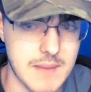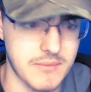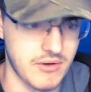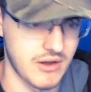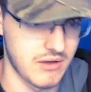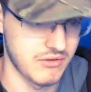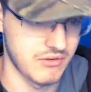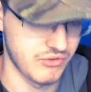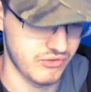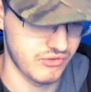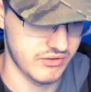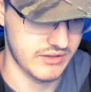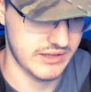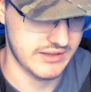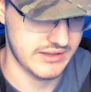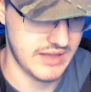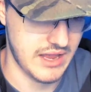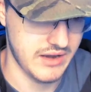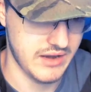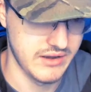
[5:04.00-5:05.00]
know, or something
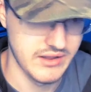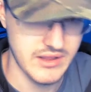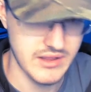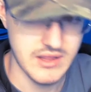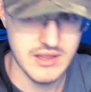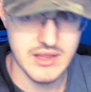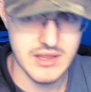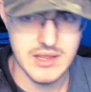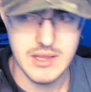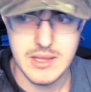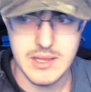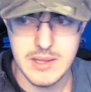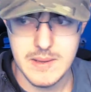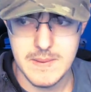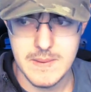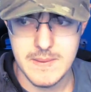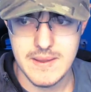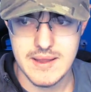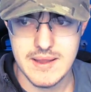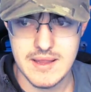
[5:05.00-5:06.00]
like that.
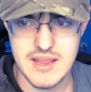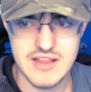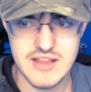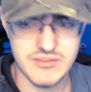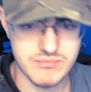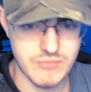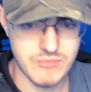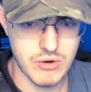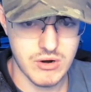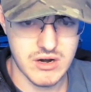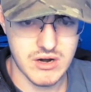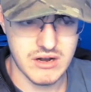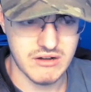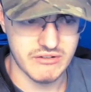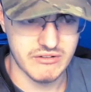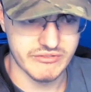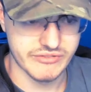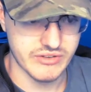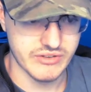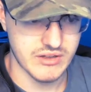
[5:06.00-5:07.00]
It's more
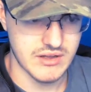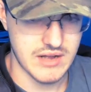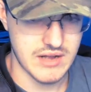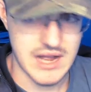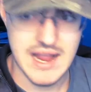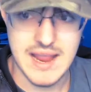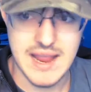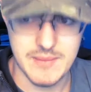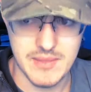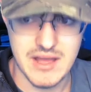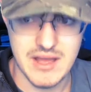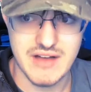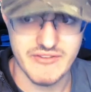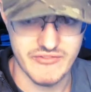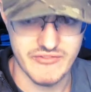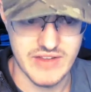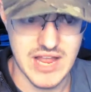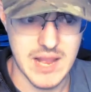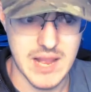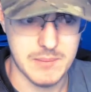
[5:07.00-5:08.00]
of I am not
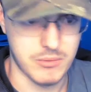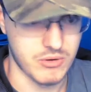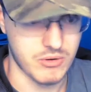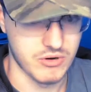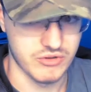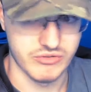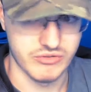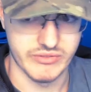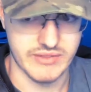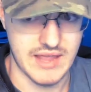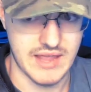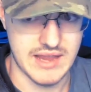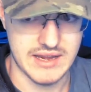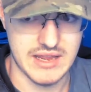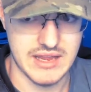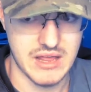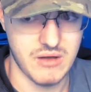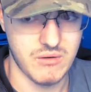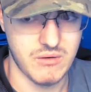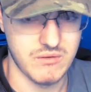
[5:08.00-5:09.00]
available or something like that, you
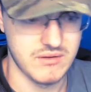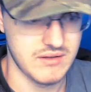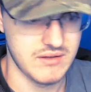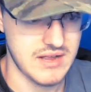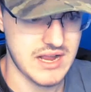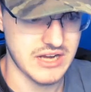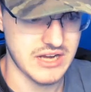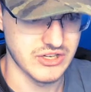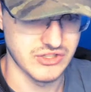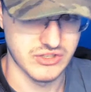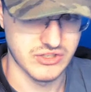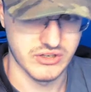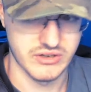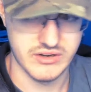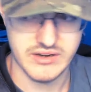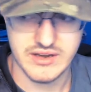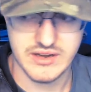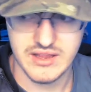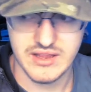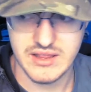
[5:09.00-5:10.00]
know. I'm not sure.
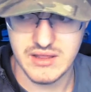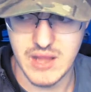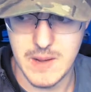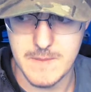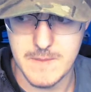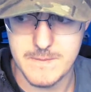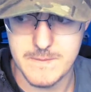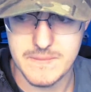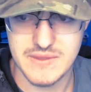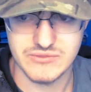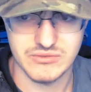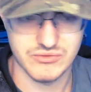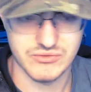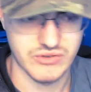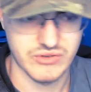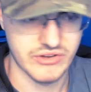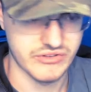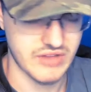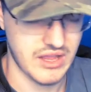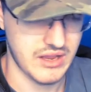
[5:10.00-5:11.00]
Oh, that's what I'm
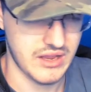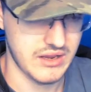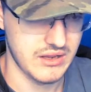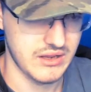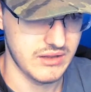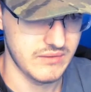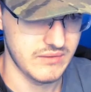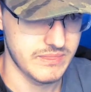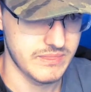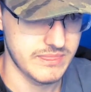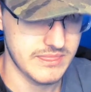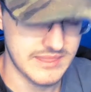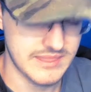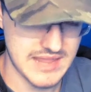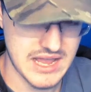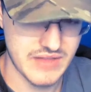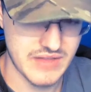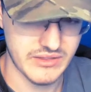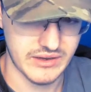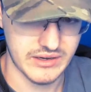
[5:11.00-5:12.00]
trying to say.
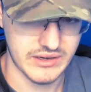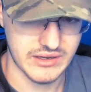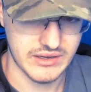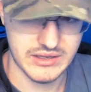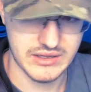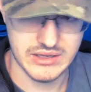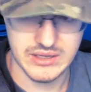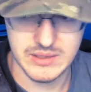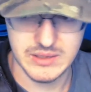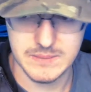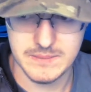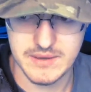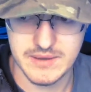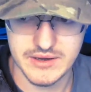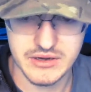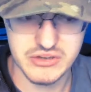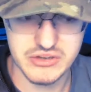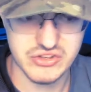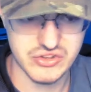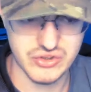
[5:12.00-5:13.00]
Now then, um,
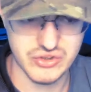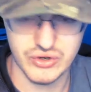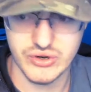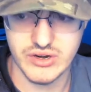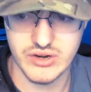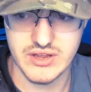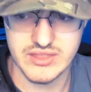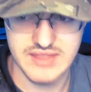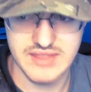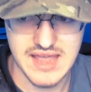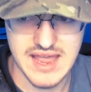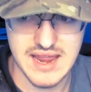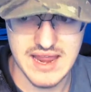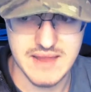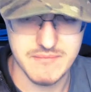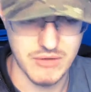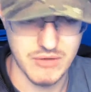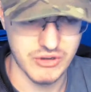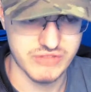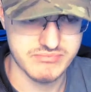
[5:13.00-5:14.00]
another story
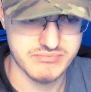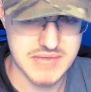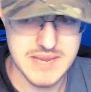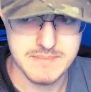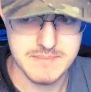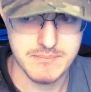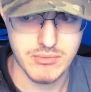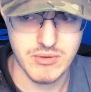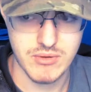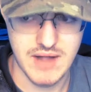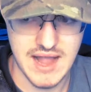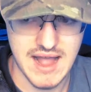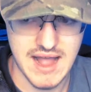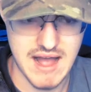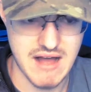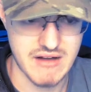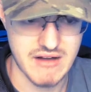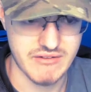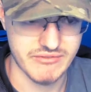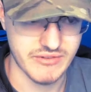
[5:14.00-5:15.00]
that most people
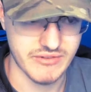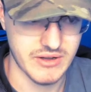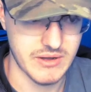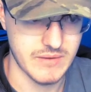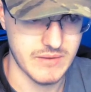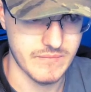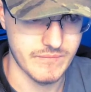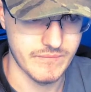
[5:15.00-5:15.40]
have um,